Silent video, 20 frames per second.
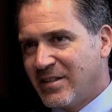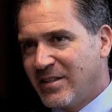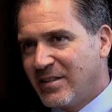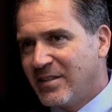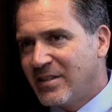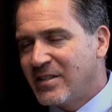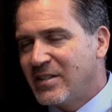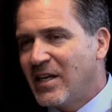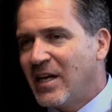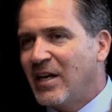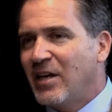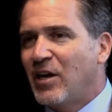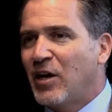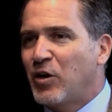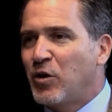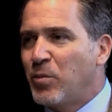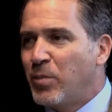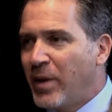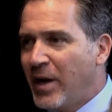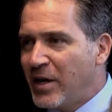This is not an
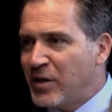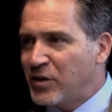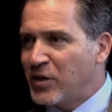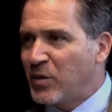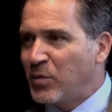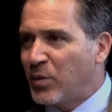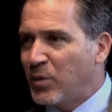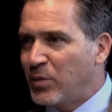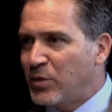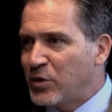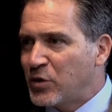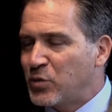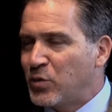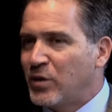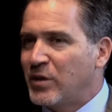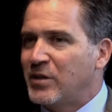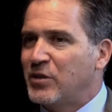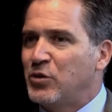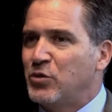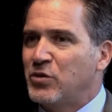occupation where we just
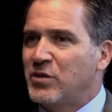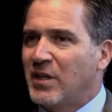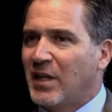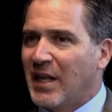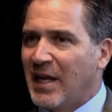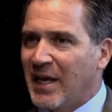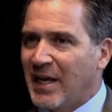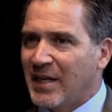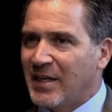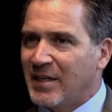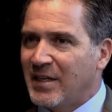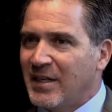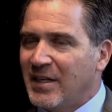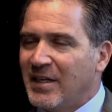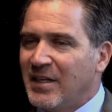want to use the land.